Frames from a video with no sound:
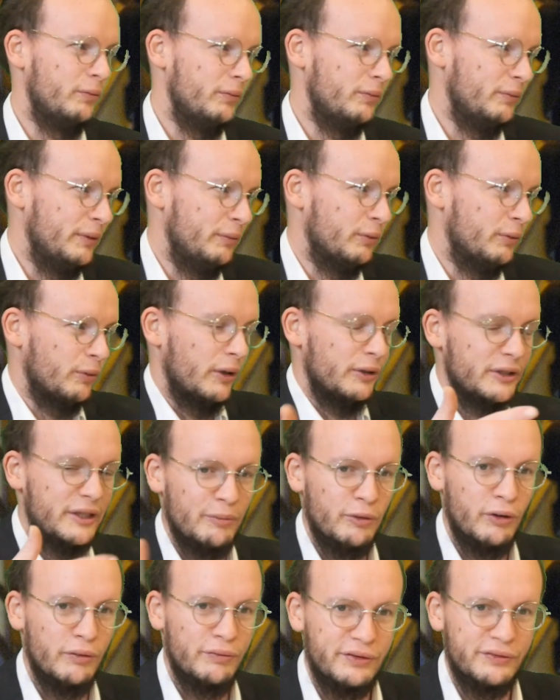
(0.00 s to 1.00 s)
we would want
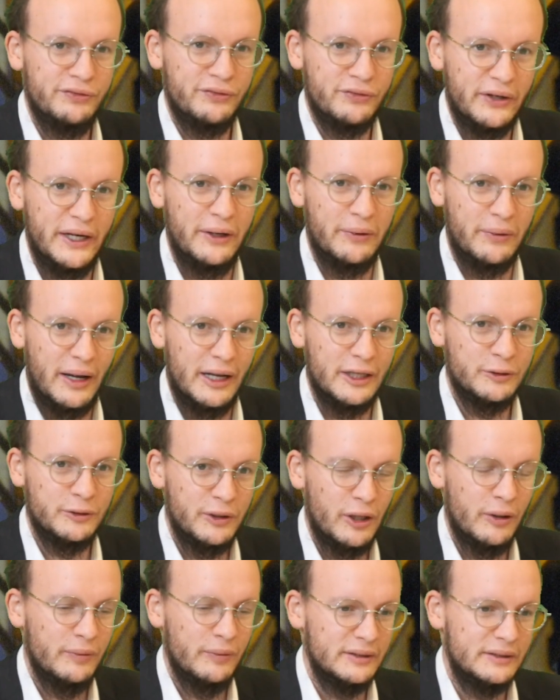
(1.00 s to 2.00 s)
them all for free, right? We
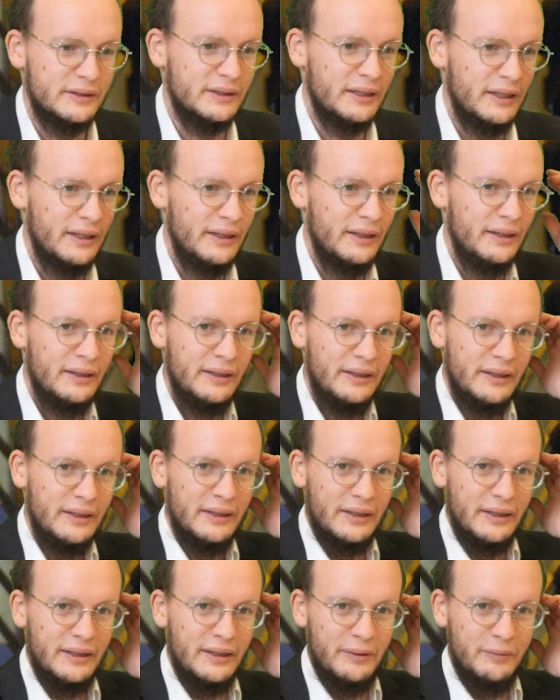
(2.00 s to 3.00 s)
don't want to
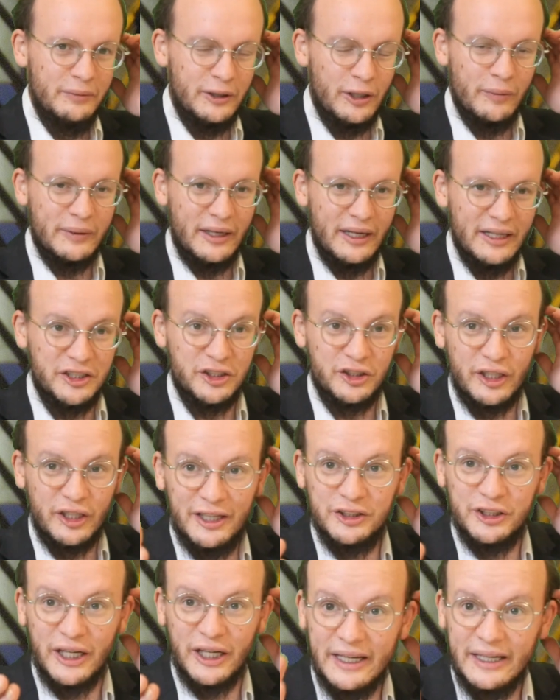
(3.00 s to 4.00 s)

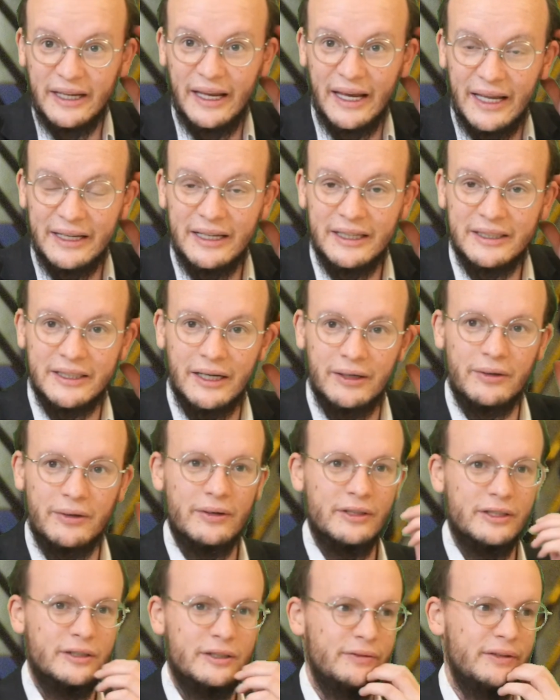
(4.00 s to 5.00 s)
exchange any
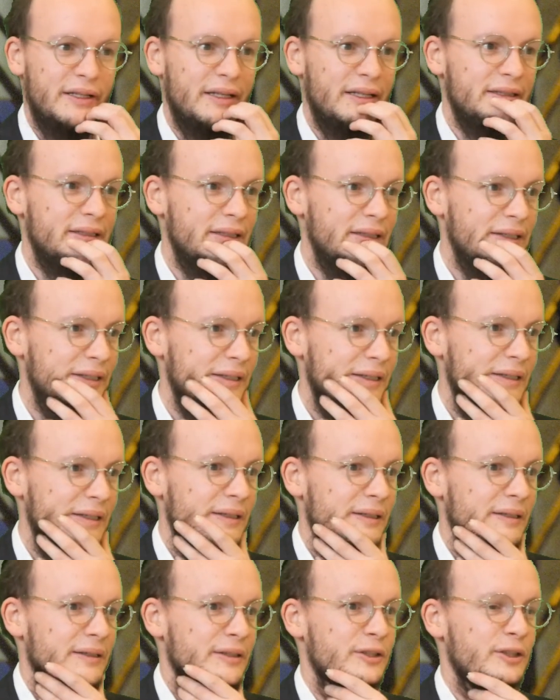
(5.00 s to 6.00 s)
terrorists for that.
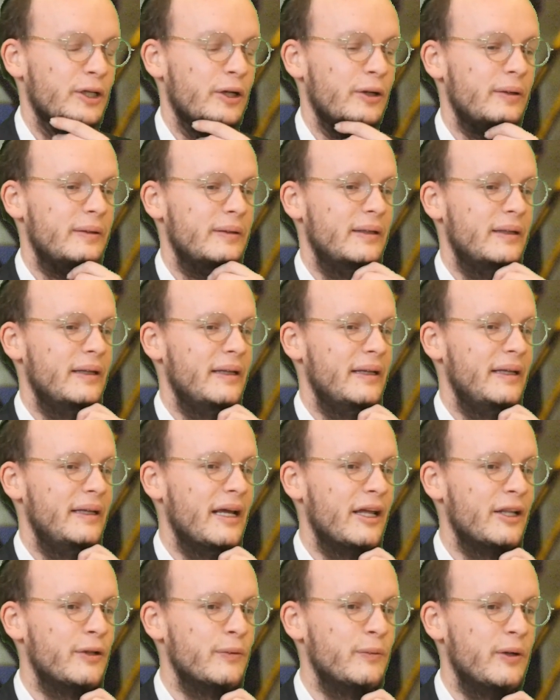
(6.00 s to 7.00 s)
So, in
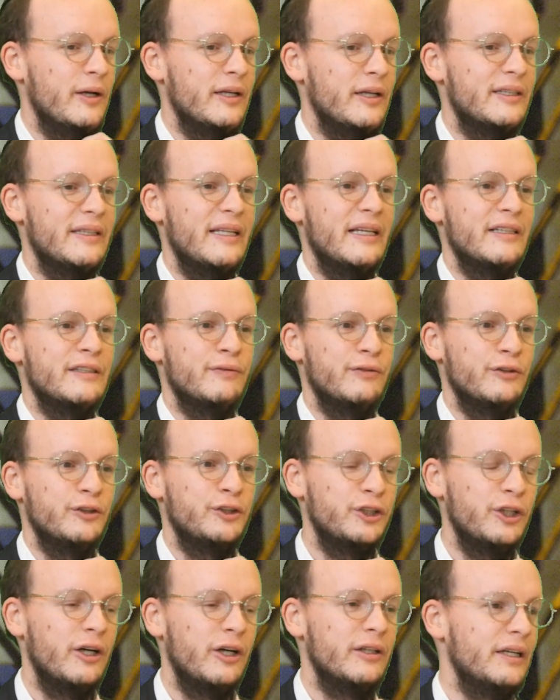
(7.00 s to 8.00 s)
other words, there's for
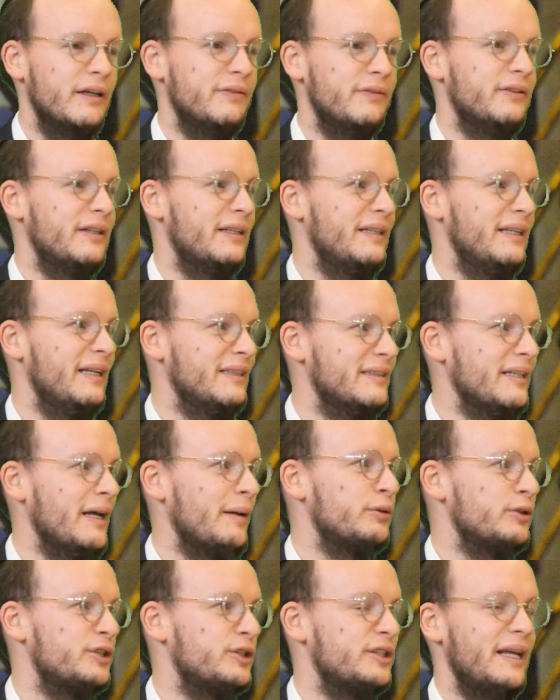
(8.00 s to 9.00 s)
sure definitely a
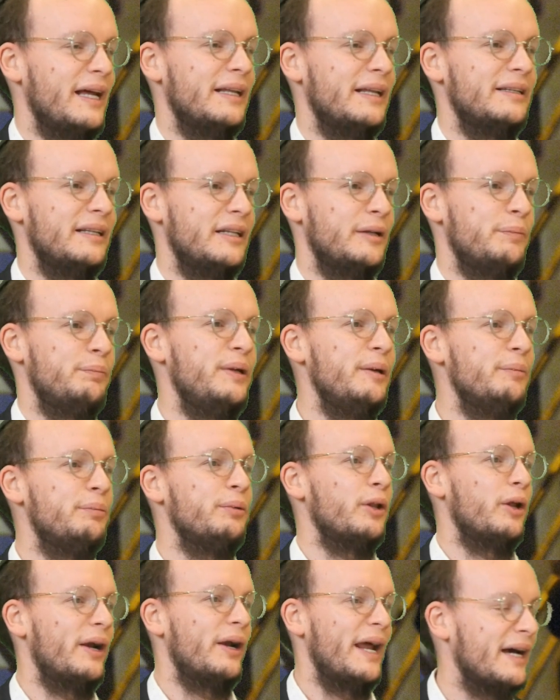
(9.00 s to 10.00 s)
double standard that
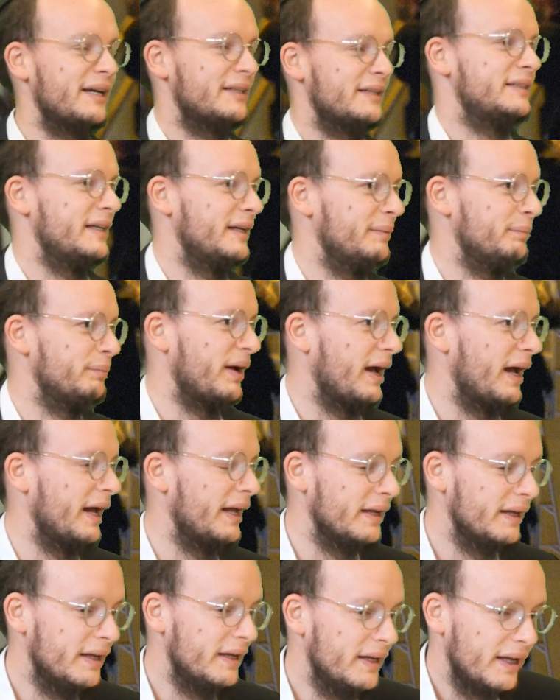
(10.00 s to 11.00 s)
people are acting by,
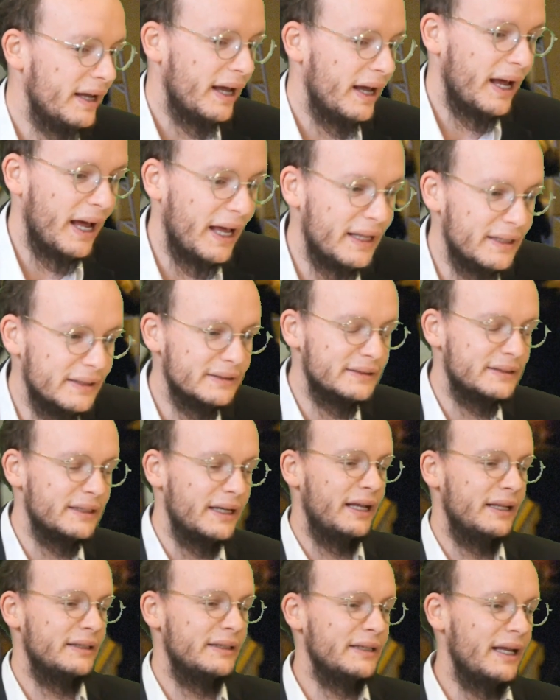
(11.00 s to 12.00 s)
and
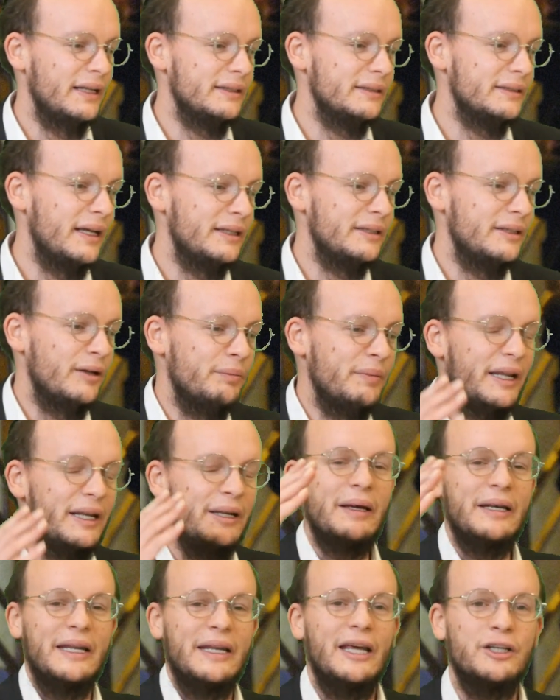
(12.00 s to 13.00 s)
there are many,
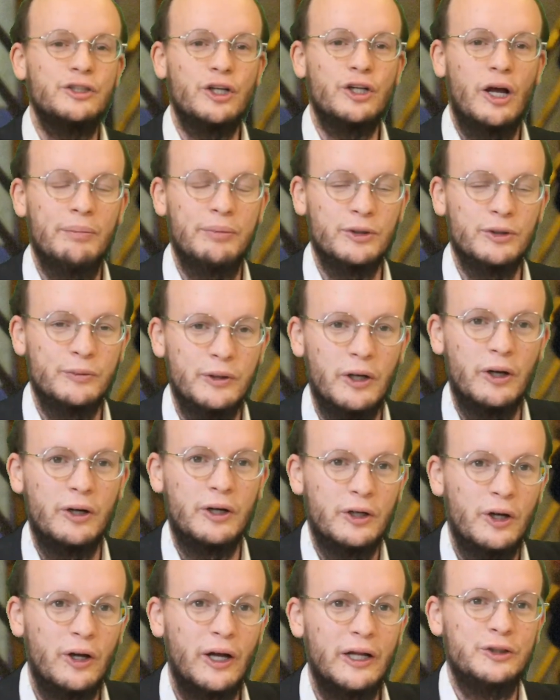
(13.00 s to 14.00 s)
many examples. We're not
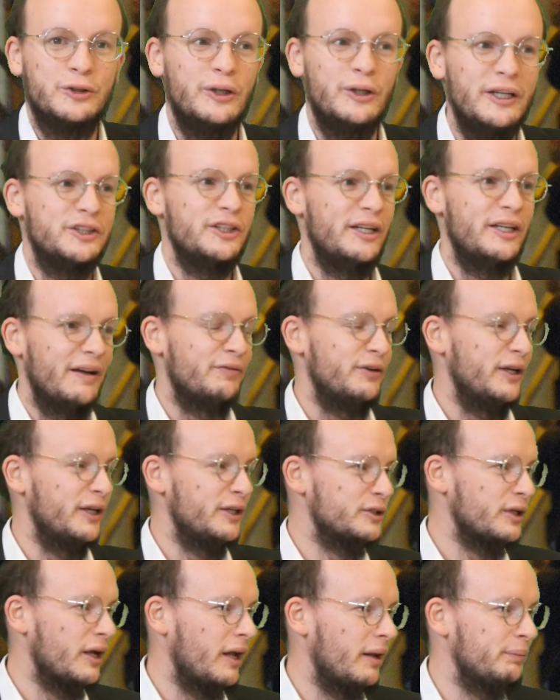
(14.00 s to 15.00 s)
going to go into each and every
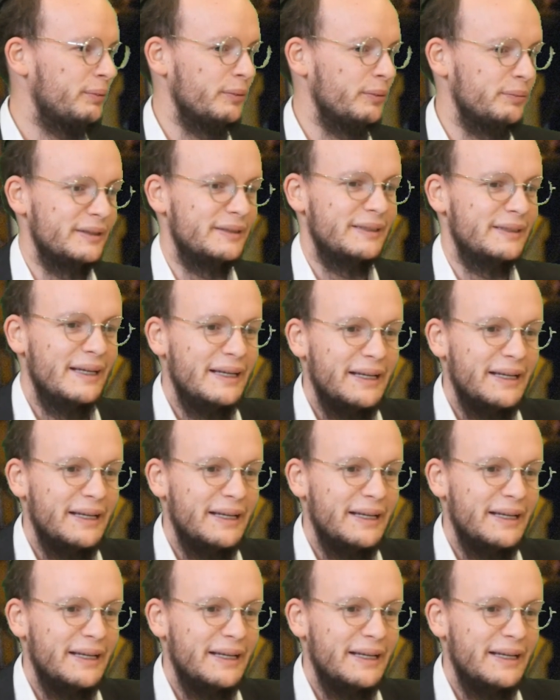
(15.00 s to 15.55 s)
example, but